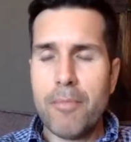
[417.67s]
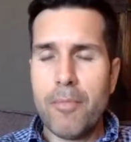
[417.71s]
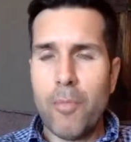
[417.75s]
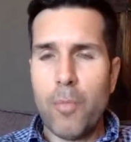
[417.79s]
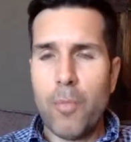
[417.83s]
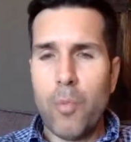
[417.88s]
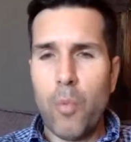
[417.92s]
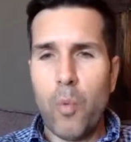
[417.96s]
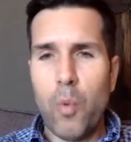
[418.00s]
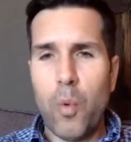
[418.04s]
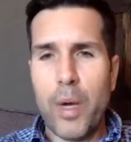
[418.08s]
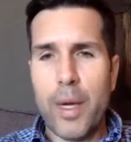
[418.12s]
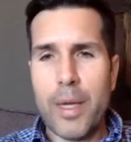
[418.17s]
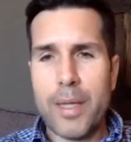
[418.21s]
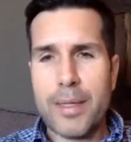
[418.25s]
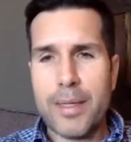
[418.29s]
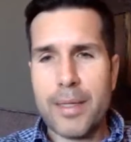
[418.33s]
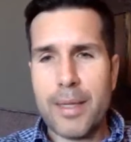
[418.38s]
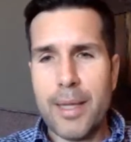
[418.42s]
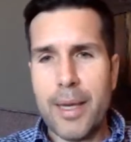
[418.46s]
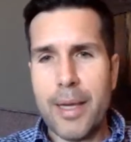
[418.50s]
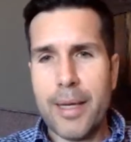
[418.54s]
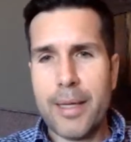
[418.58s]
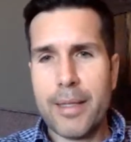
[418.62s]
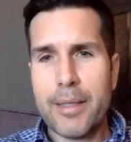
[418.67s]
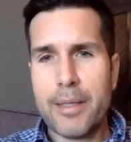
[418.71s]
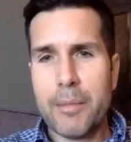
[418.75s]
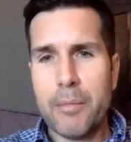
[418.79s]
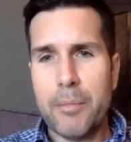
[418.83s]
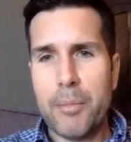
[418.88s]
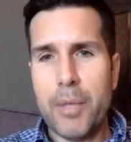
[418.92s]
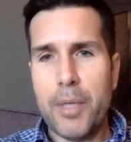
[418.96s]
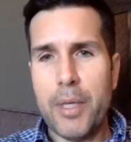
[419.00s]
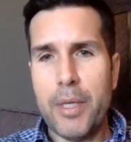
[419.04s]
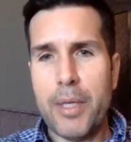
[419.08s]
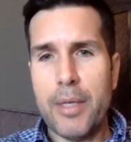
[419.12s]
what it's like to
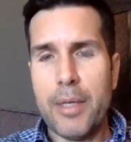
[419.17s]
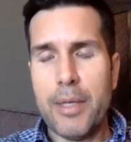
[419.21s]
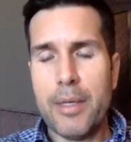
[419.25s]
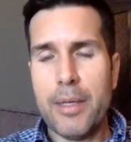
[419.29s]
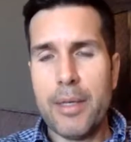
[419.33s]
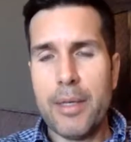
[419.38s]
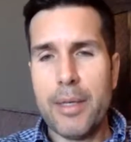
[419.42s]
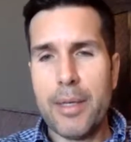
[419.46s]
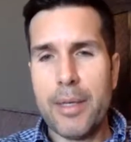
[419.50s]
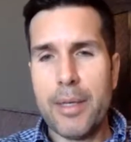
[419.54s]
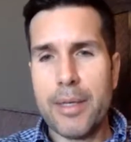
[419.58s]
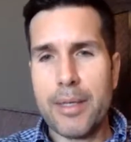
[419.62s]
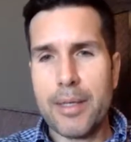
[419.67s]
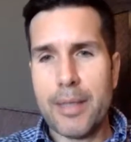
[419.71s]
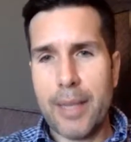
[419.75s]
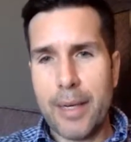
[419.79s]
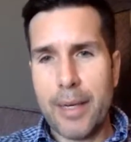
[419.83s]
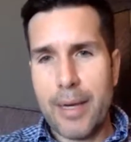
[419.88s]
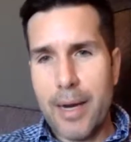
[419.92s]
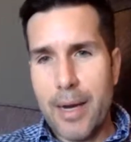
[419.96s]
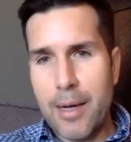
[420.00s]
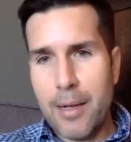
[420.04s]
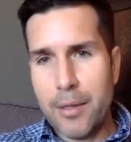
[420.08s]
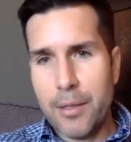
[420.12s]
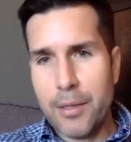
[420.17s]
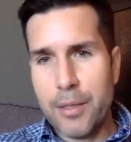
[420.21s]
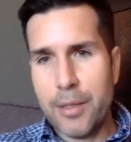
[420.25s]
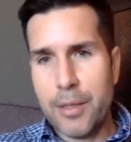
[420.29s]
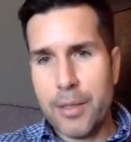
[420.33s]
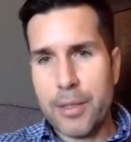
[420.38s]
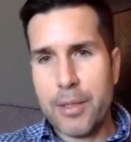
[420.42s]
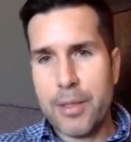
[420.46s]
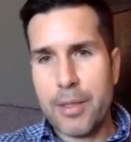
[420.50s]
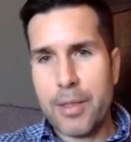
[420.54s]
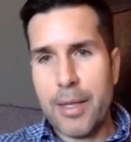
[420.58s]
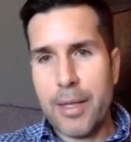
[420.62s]
be a
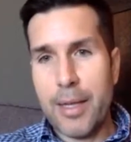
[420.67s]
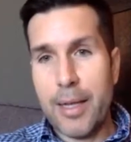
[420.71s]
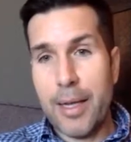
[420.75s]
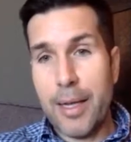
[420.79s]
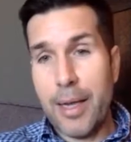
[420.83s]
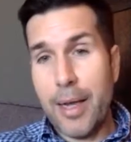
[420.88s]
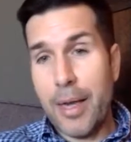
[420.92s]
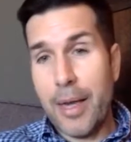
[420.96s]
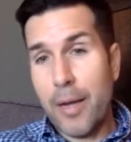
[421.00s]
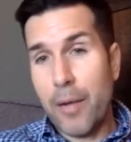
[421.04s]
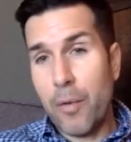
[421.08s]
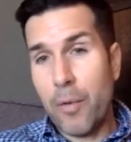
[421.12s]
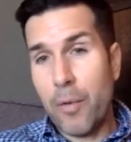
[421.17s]
psychologist and a